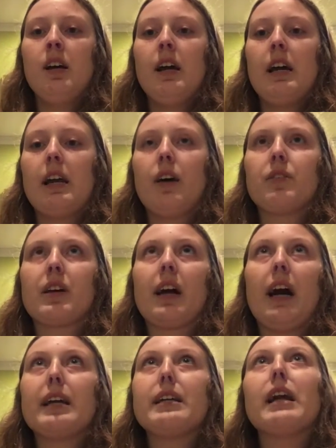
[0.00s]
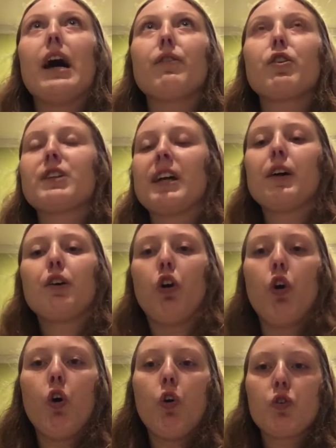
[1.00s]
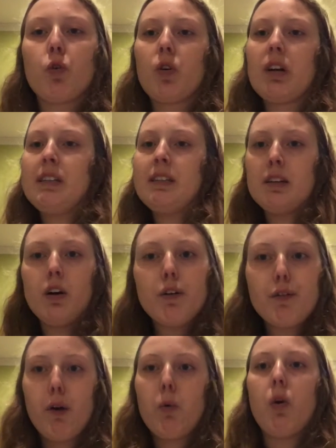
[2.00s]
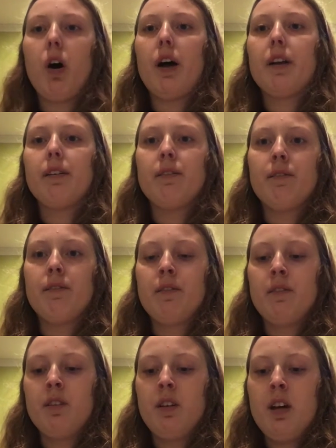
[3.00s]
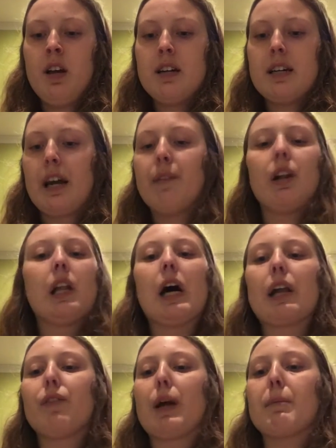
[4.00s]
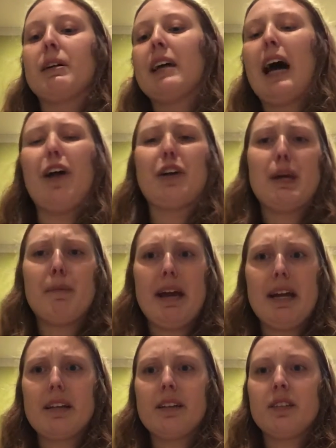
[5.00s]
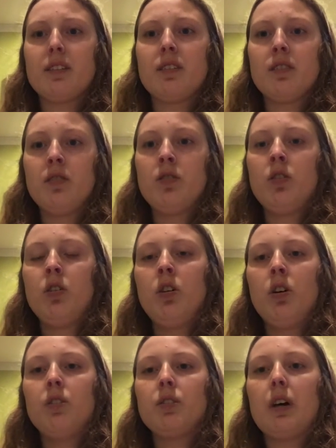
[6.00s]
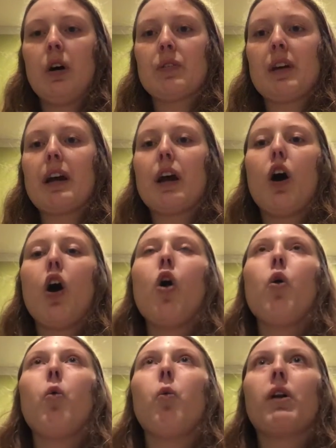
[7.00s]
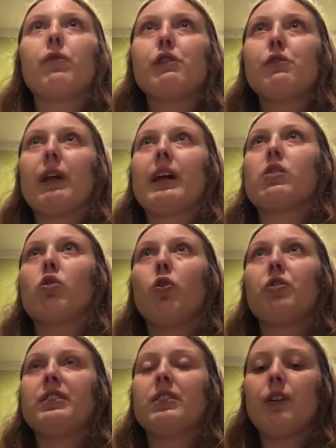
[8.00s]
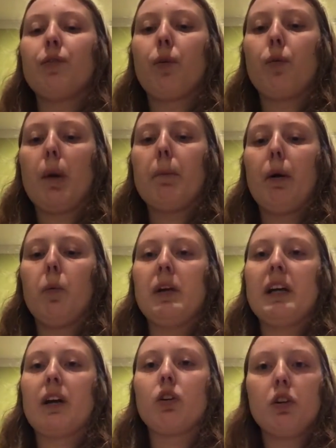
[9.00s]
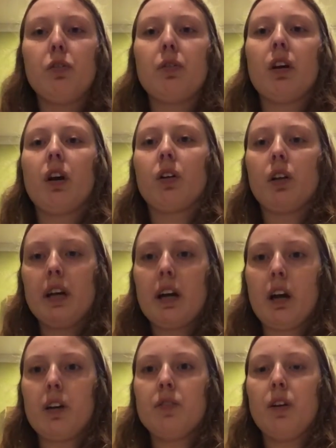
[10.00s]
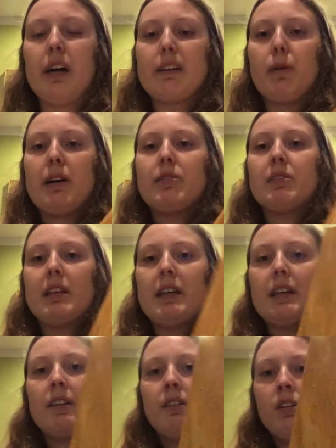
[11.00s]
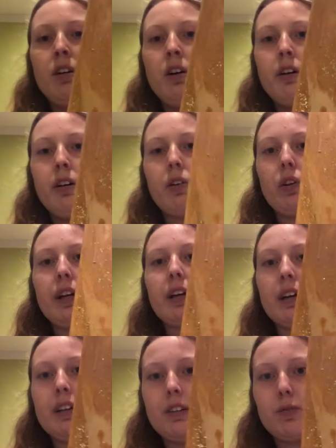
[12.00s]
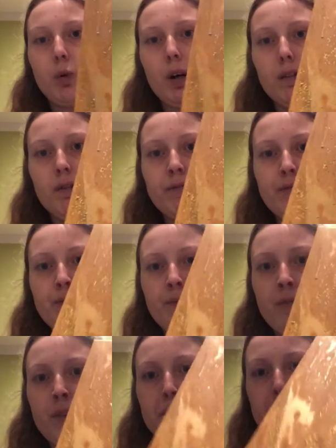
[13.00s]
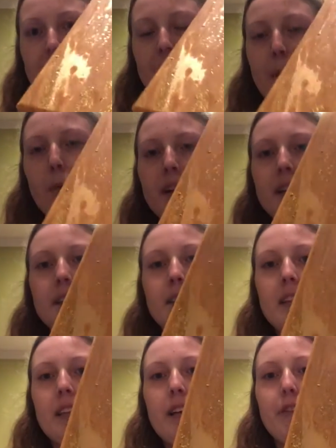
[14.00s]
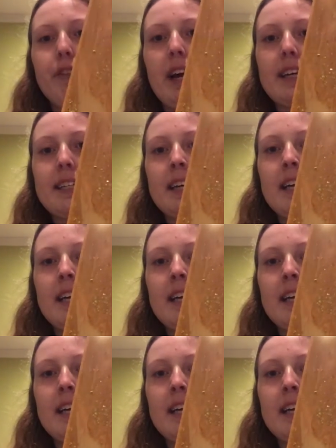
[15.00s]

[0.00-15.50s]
and I was like, I never did a gold or a silver one, and I have a lot of like metallic-y paints. So I was like, oh, what if we do like a gold and silver one, but we include glitter? So that's why you see glitter in this one, because I wanted to see the effect